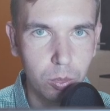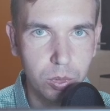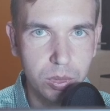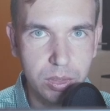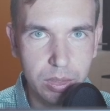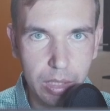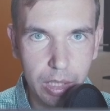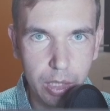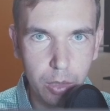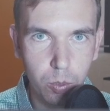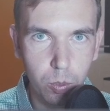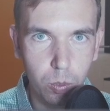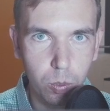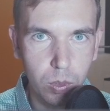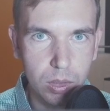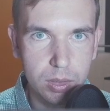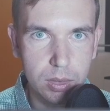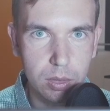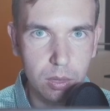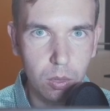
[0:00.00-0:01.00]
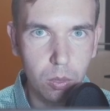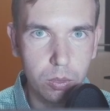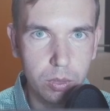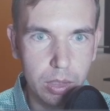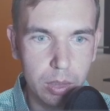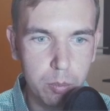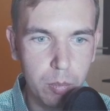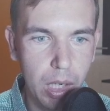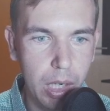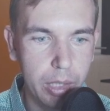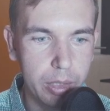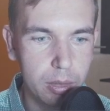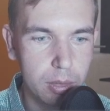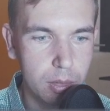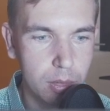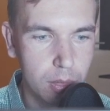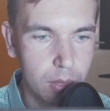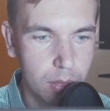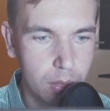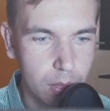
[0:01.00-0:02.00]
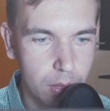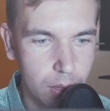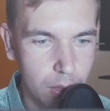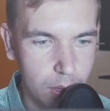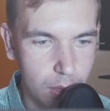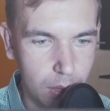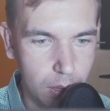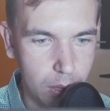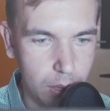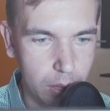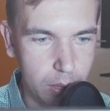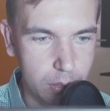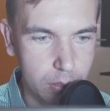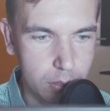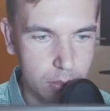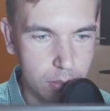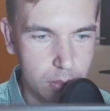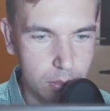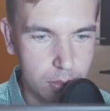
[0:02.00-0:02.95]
say what's on their mind, and